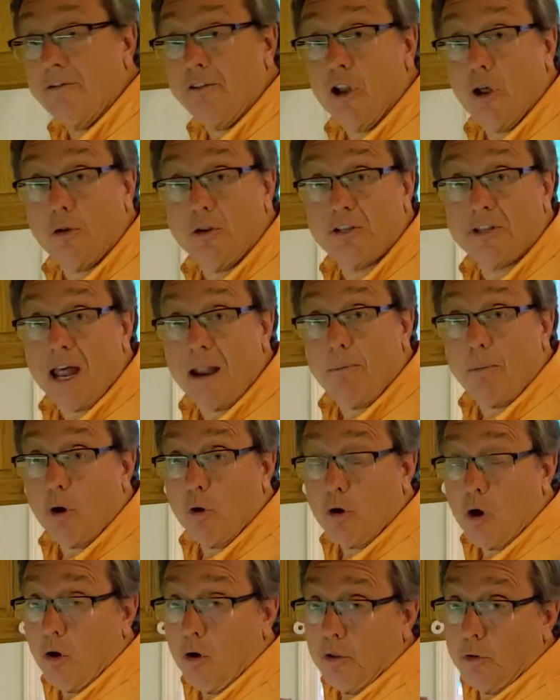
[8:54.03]
noticed I
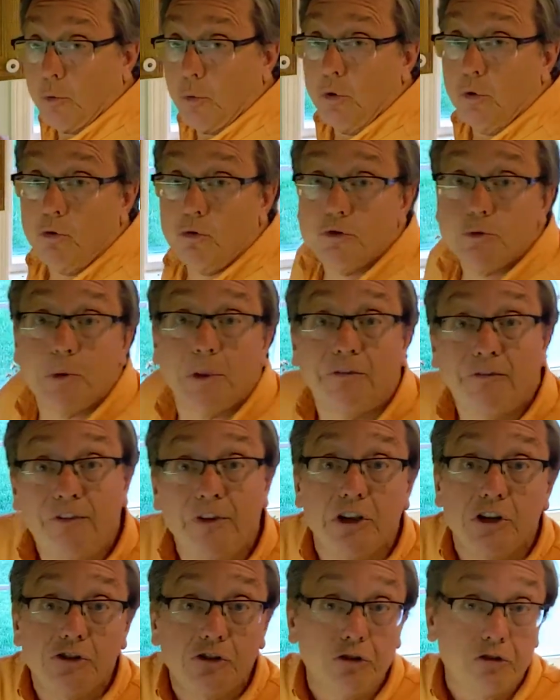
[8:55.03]
broke all the rules. With
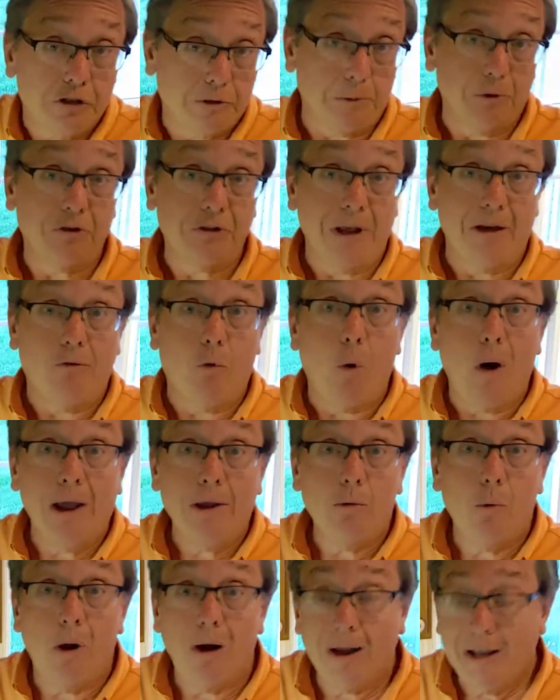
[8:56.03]
fish, you're supposed to have
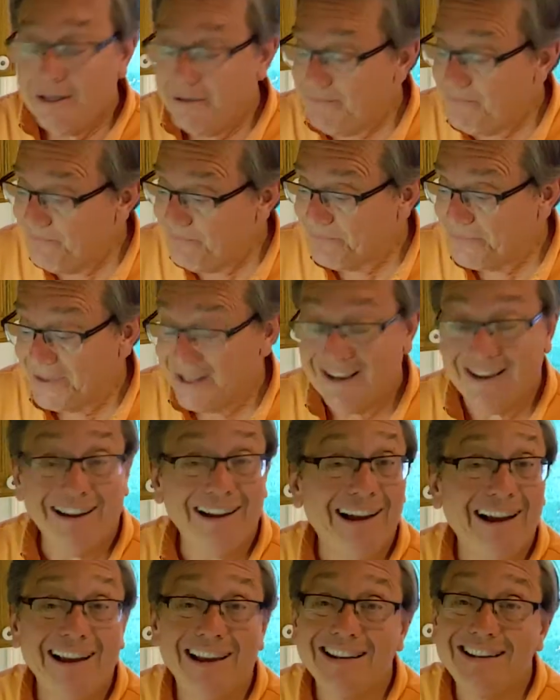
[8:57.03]
white wine.
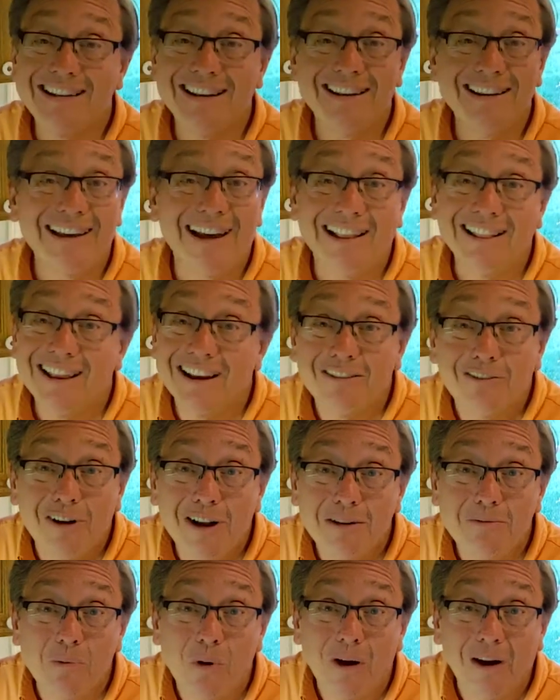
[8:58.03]
I gotta tell you, I like
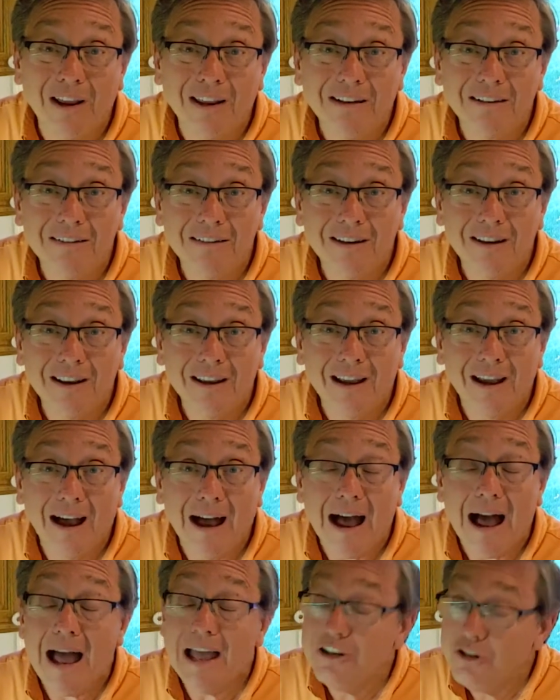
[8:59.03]
red wine.
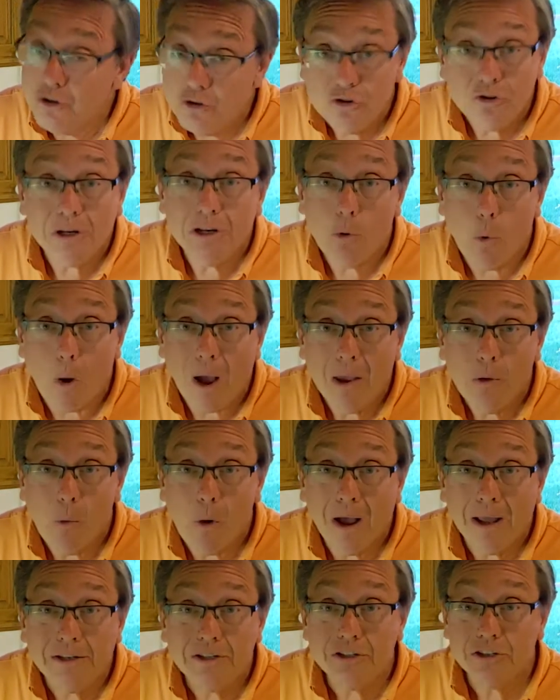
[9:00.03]
I do drink white
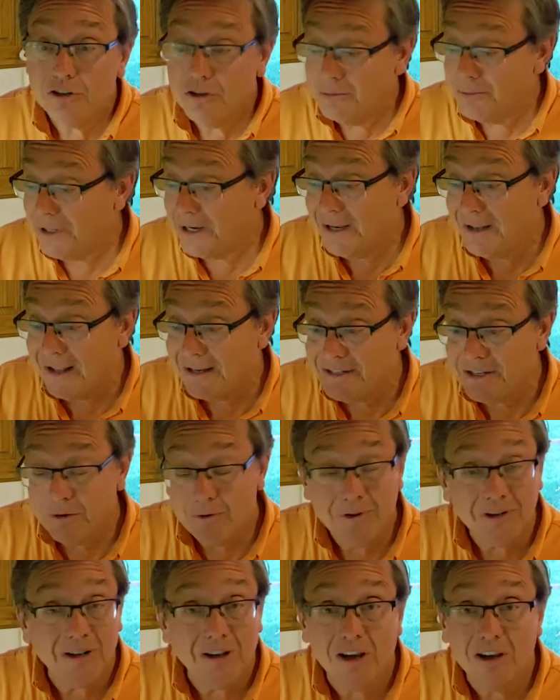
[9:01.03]
wine too, but I tell
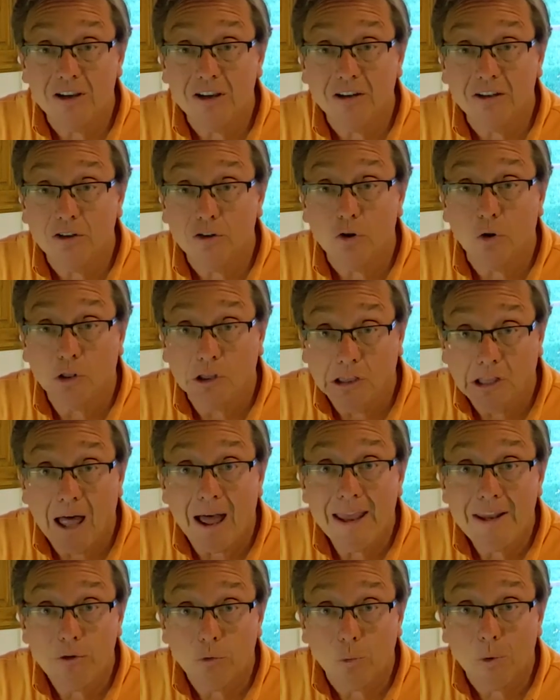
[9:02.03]
you what, a good little
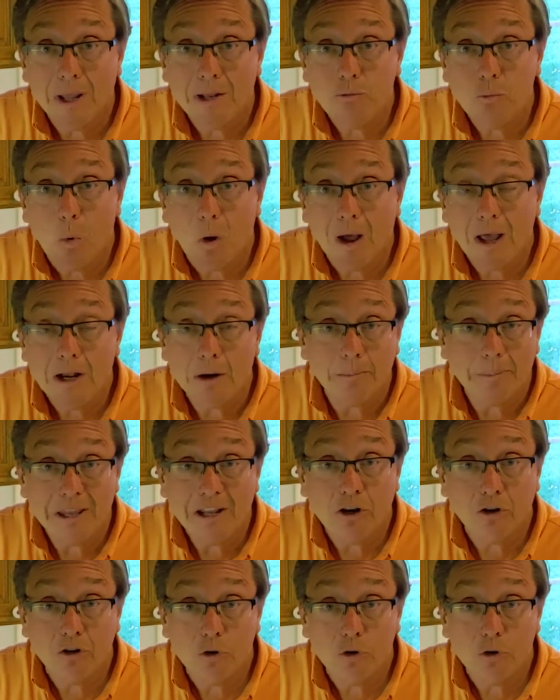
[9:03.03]
light red wine, a Pinot